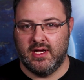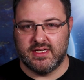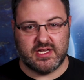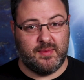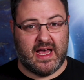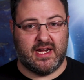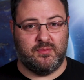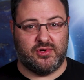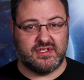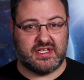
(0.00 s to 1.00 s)
Some
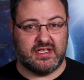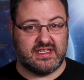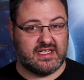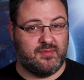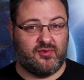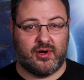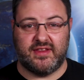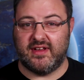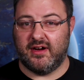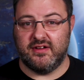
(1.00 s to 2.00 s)
animals can sleep for
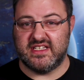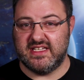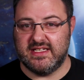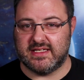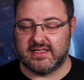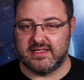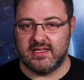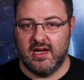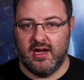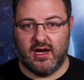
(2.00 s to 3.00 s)
entire
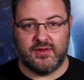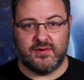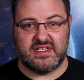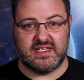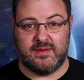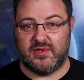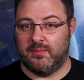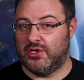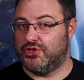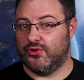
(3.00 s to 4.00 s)
seasons, others sleep
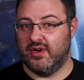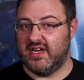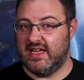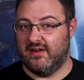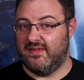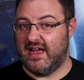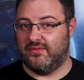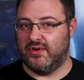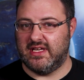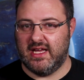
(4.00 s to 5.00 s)
the majority of
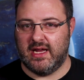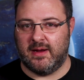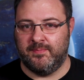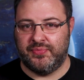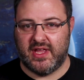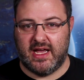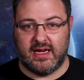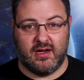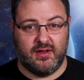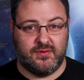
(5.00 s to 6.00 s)
every day,
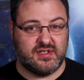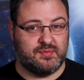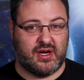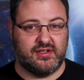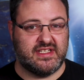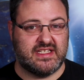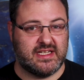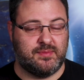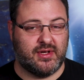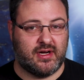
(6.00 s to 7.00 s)
and others barely
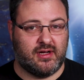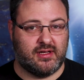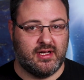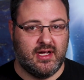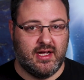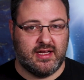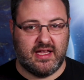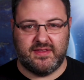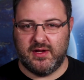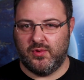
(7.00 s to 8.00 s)
sleep at all.
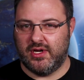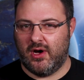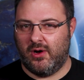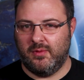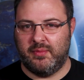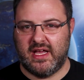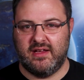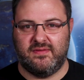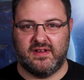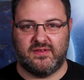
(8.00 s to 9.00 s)
Yet they would all
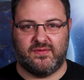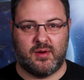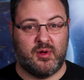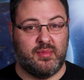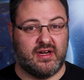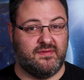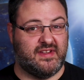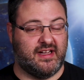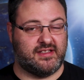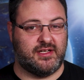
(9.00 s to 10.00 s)
benefit from a bit
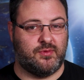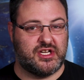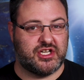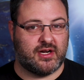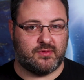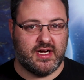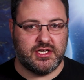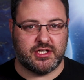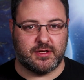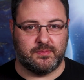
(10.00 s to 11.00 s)
of daily
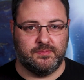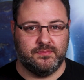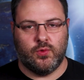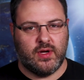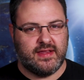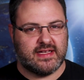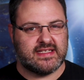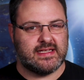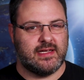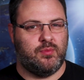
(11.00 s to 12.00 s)
regeneration. The way
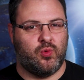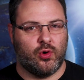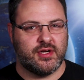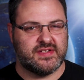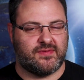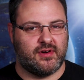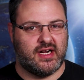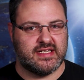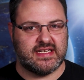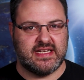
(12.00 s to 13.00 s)
that sleep works for
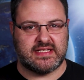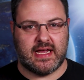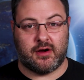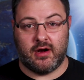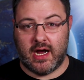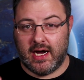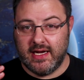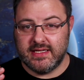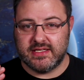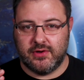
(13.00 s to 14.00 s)
us is that our
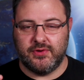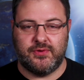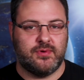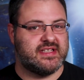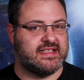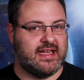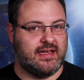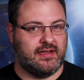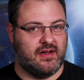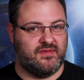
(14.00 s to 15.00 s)
eyes go through a
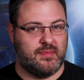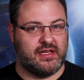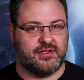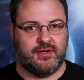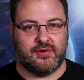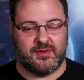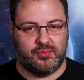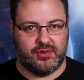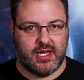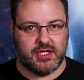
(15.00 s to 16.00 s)
state of
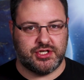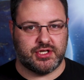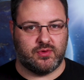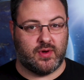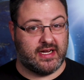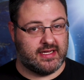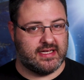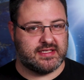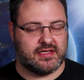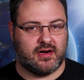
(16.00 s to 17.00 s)
melatonin production when it
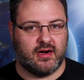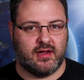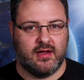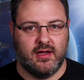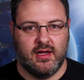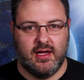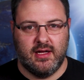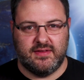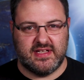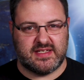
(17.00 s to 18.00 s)
gets dark,
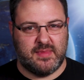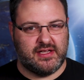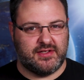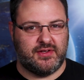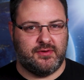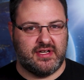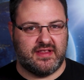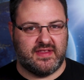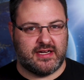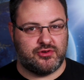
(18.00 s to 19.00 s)
this
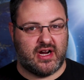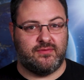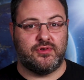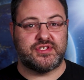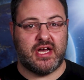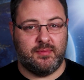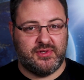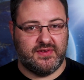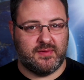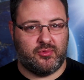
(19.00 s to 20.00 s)
melatonin then travels
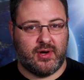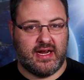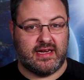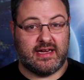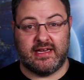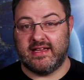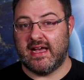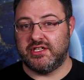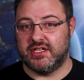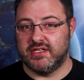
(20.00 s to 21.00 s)
up to the brain and
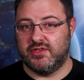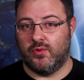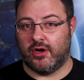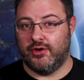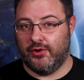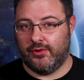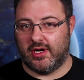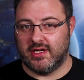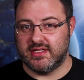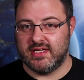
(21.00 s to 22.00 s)
attaches to our
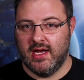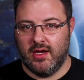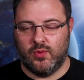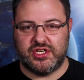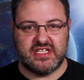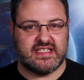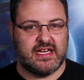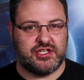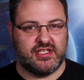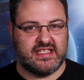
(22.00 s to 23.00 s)
neurons, which
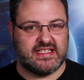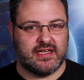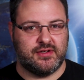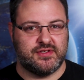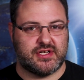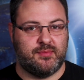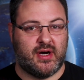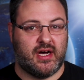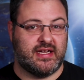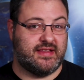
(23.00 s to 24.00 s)
essentially signals our
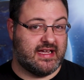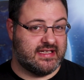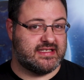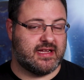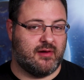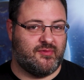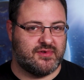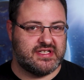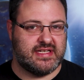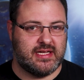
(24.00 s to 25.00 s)
body that it's time
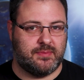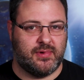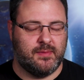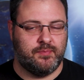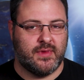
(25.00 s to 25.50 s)
for sleep.